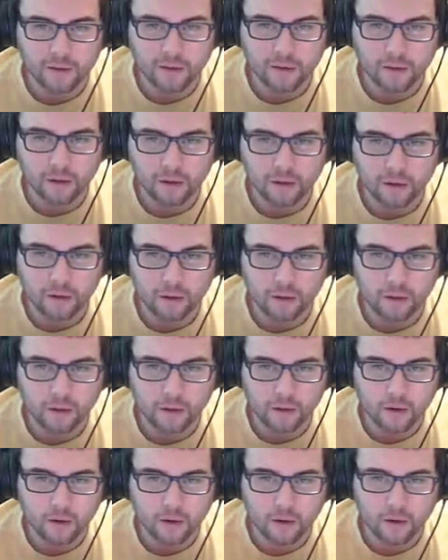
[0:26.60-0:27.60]

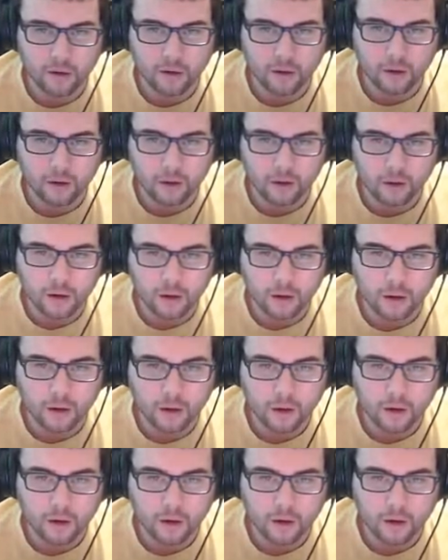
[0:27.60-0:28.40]
(no one is talking)